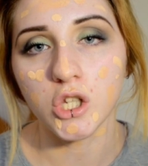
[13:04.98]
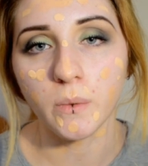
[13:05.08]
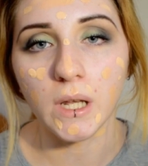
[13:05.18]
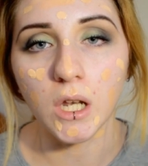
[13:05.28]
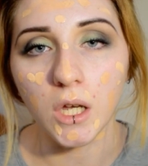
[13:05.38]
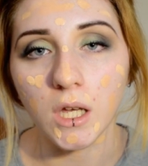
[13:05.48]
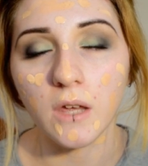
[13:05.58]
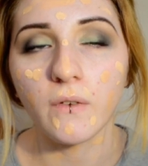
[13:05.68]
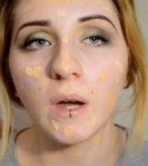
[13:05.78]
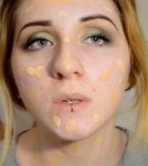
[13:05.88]
dewy look.
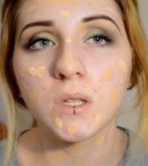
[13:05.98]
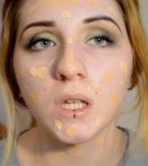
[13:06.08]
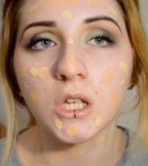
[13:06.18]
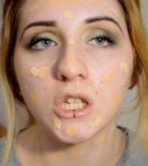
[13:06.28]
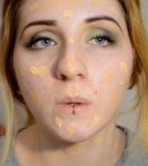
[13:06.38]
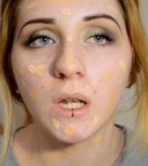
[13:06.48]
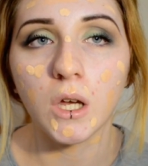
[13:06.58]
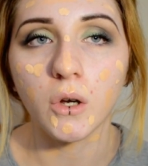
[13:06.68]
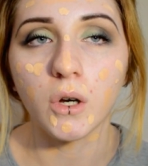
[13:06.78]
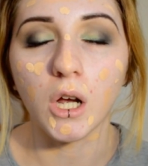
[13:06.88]
If I was doing a dewy
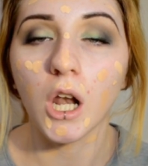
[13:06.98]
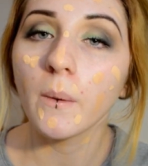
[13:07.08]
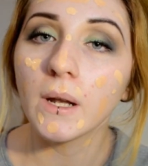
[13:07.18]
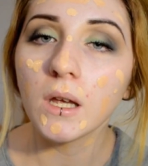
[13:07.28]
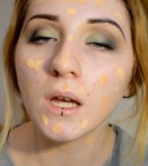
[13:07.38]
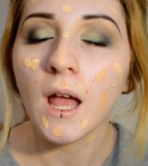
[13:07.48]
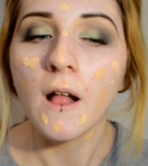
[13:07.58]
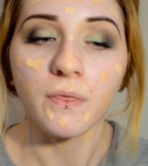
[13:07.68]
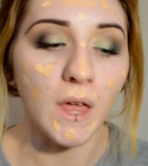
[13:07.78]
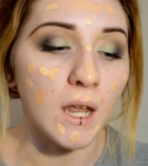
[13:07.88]
look or a glowy look,
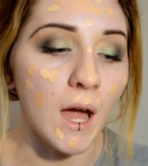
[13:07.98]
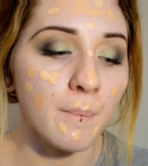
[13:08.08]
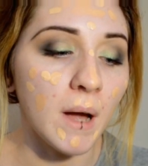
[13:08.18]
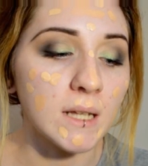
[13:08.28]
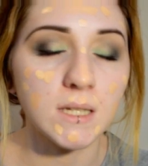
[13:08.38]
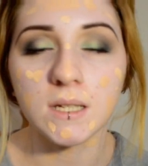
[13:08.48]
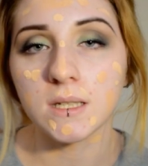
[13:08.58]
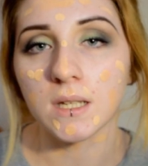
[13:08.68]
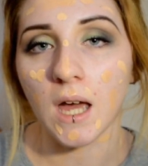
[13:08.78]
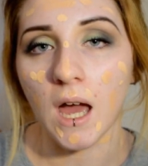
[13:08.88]
then I might
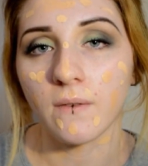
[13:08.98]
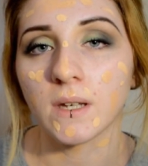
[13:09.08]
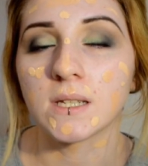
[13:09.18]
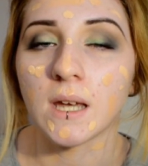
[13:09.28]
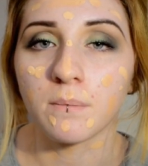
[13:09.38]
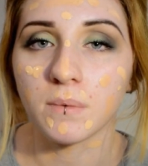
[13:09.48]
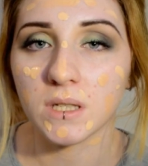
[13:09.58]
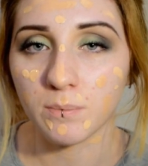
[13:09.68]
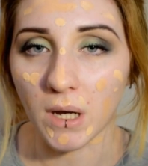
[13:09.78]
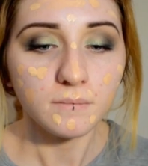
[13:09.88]
consider having a damp
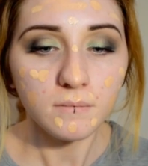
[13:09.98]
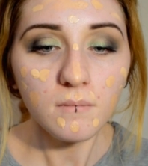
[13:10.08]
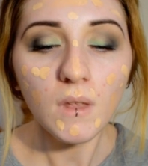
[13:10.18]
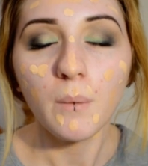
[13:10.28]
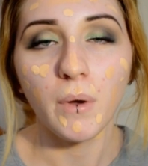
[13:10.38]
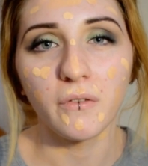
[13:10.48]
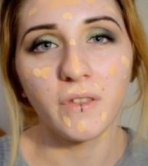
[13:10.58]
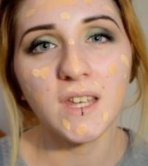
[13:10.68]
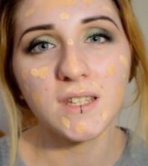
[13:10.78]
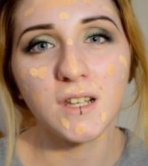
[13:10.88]
sponge. But for
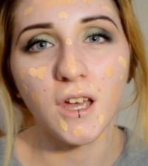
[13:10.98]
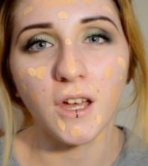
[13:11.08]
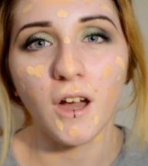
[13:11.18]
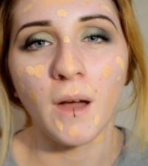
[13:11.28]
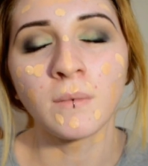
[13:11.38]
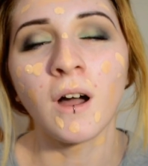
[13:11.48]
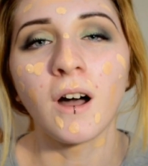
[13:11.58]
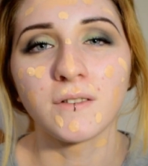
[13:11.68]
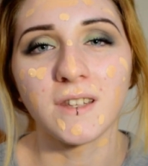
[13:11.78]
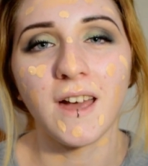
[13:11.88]
this look, I'm not
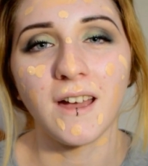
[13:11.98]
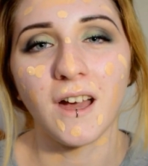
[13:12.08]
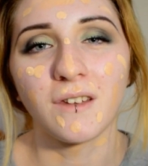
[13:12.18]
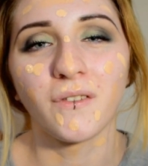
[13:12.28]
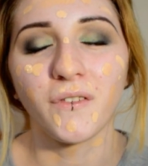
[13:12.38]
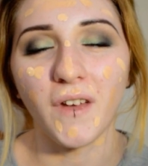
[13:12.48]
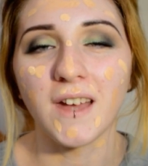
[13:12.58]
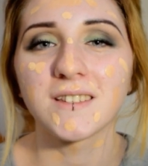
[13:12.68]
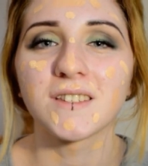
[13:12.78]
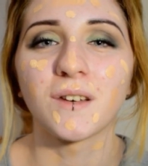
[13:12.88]
after that kind of
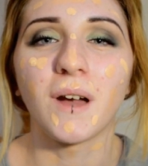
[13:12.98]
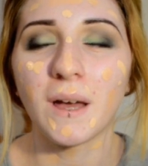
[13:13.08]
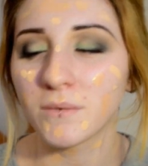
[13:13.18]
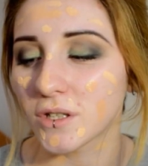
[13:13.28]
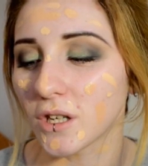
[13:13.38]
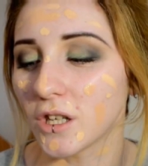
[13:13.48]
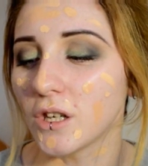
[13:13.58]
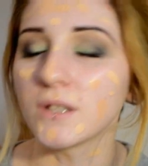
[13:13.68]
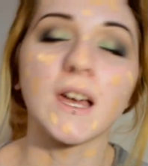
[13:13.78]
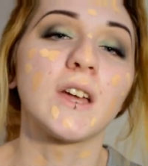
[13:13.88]
effect, so I am just going to
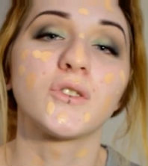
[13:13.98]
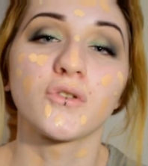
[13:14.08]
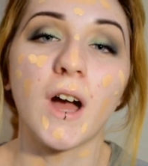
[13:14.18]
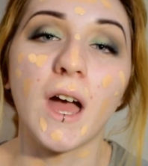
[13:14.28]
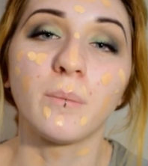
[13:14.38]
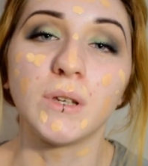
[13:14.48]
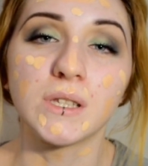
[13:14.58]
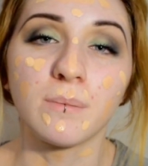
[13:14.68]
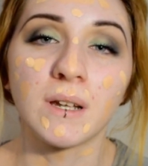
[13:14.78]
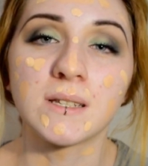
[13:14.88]
use a dry
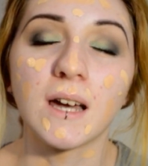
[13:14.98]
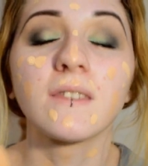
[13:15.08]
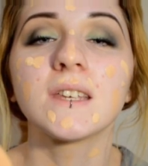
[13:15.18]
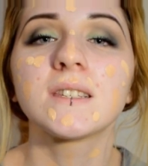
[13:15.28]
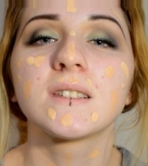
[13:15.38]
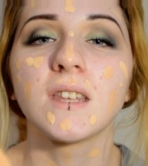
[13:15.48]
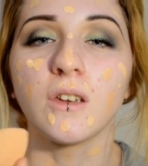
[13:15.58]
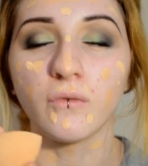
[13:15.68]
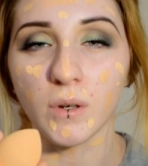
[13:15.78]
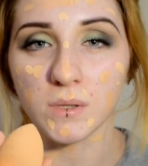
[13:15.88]
beauty blender. This is
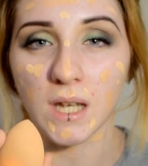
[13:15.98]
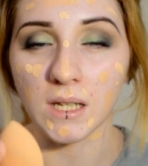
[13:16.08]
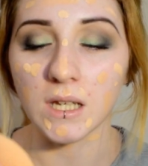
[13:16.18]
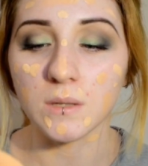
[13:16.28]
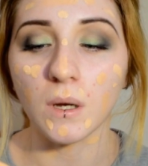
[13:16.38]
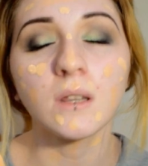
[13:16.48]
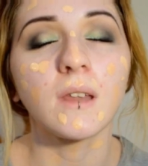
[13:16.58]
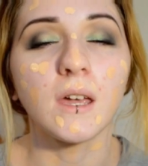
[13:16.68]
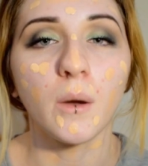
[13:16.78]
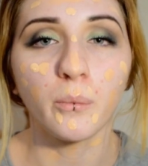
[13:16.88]
the Real Techniques one.
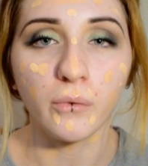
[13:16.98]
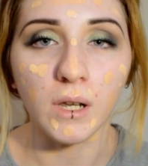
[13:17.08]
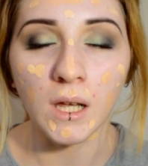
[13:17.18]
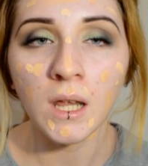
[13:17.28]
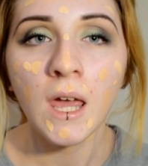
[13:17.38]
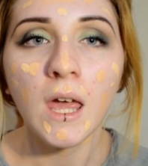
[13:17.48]
They are brilliant.